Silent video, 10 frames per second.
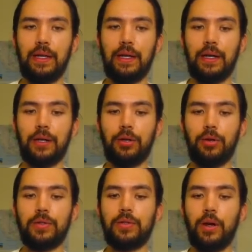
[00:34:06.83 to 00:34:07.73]

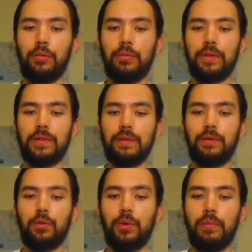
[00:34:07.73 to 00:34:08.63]
Cursed Armaments. If
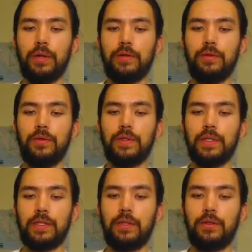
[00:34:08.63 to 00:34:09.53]
an equipped monster loses
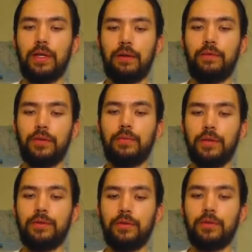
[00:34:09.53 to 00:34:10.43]
600 attack for each
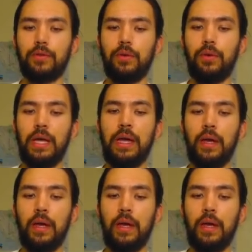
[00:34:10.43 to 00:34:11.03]
monster you control,